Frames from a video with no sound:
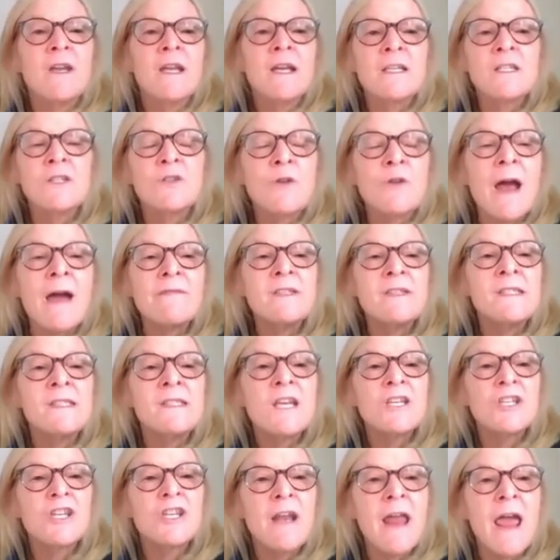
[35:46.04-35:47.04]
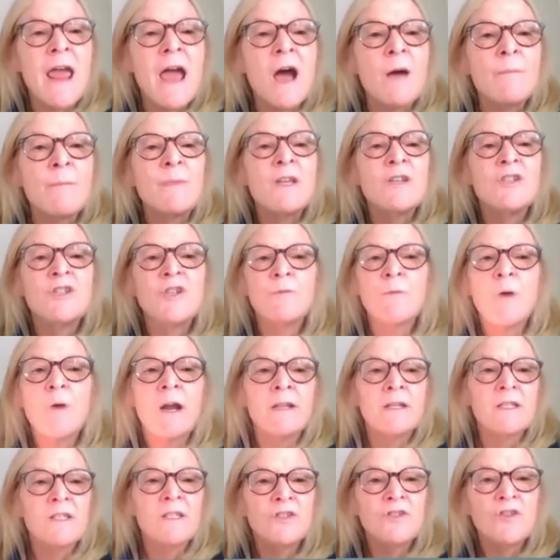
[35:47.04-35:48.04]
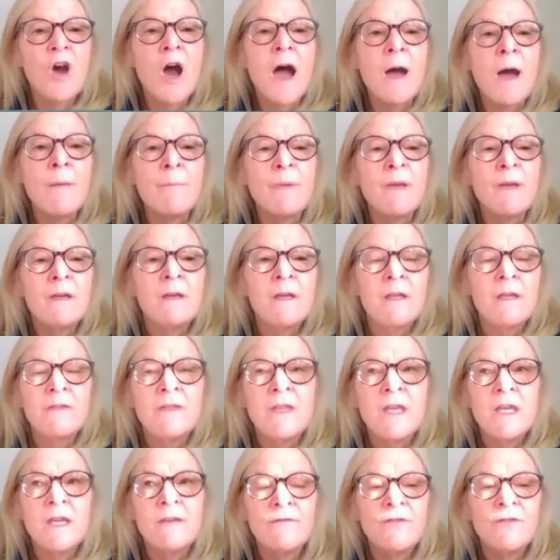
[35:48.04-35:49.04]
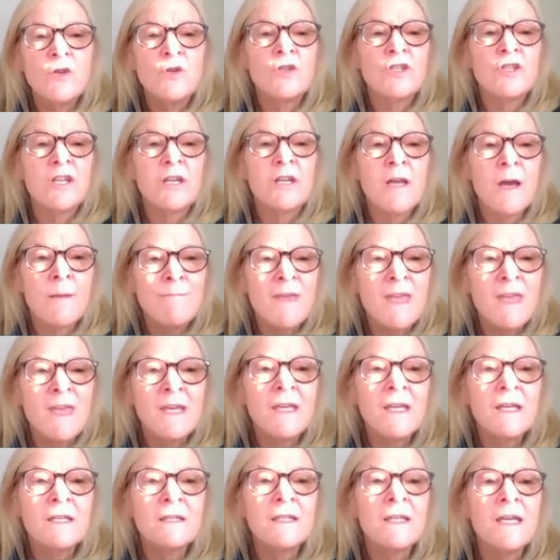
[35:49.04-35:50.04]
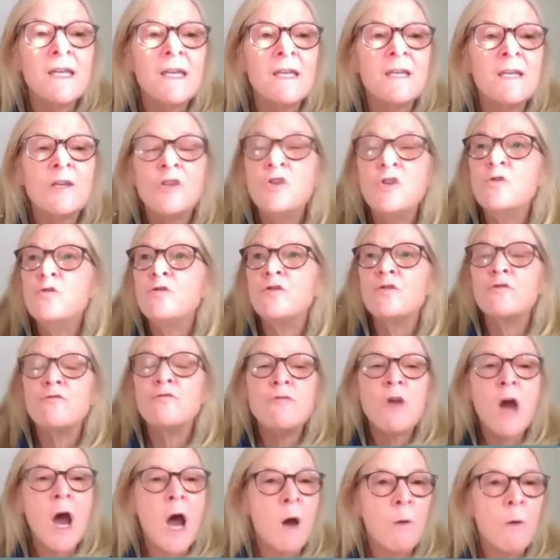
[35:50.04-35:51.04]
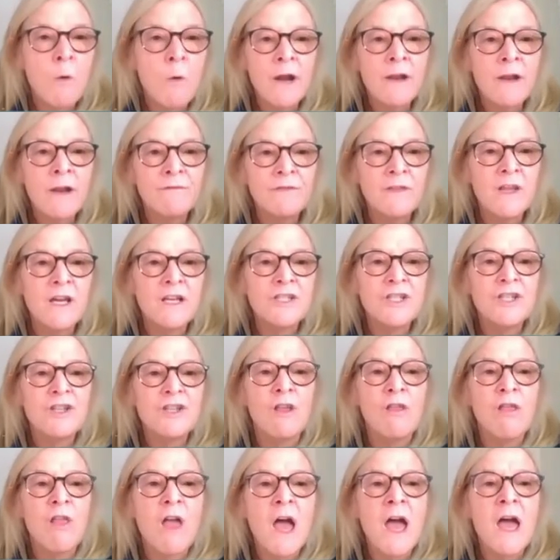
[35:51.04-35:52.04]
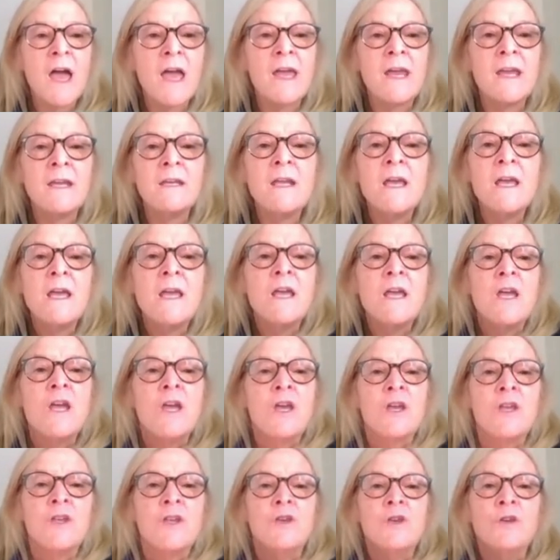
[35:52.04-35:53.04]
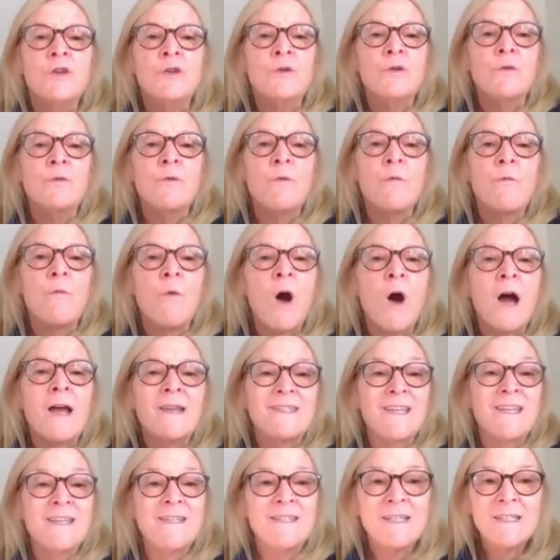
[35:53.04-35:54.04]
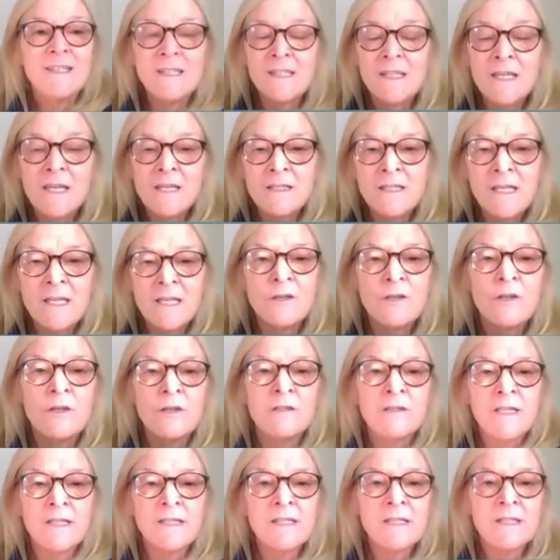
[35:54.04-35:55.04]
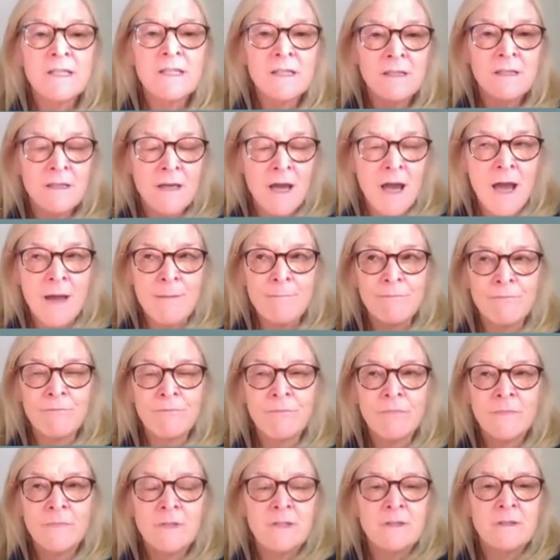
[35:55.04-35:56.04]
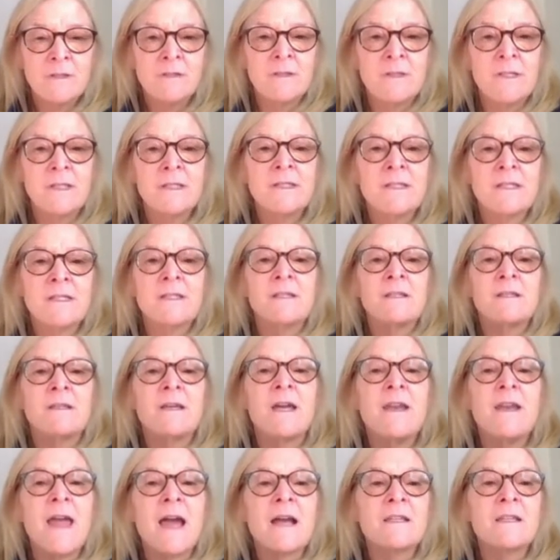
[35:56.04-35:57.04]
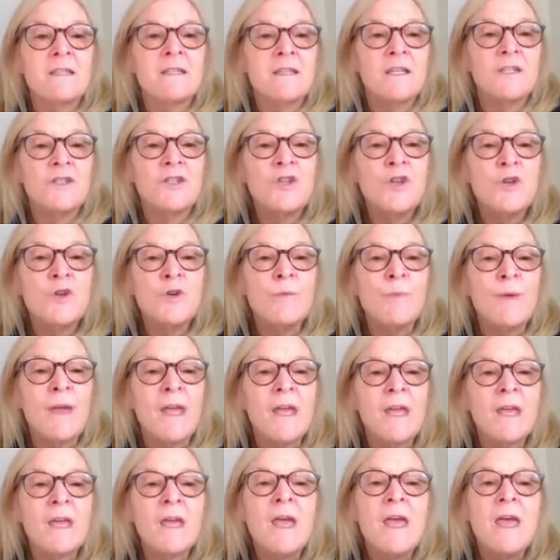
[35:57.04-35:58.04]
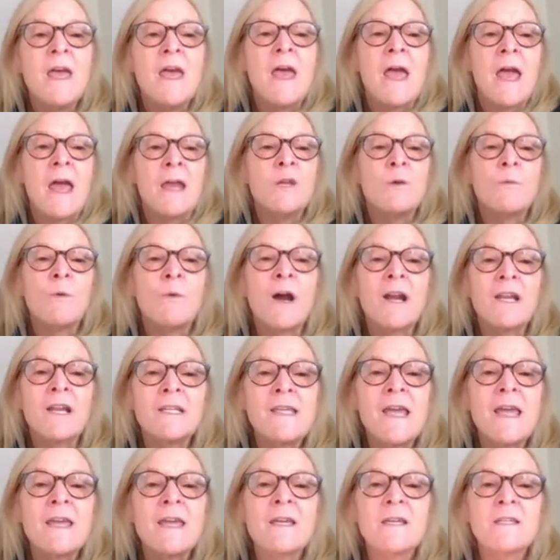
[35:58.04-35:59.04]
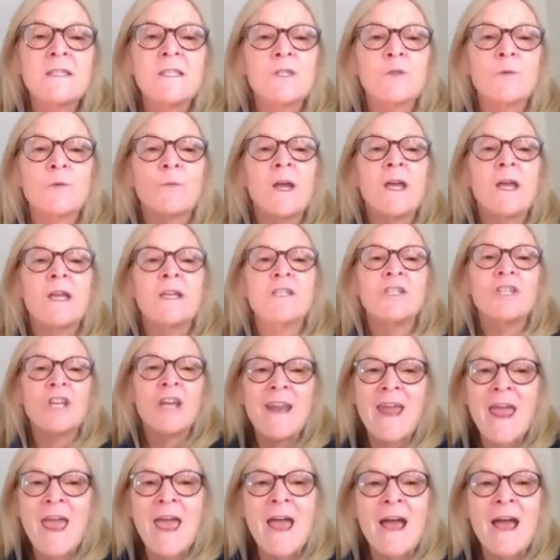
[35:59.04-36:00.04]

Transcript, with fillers: an extravasation happens, you want to stop the infusion immediately. You do not want to flush the line. You want to discontinue, dis, um, disconnect the tubing, and you want to take a syringe and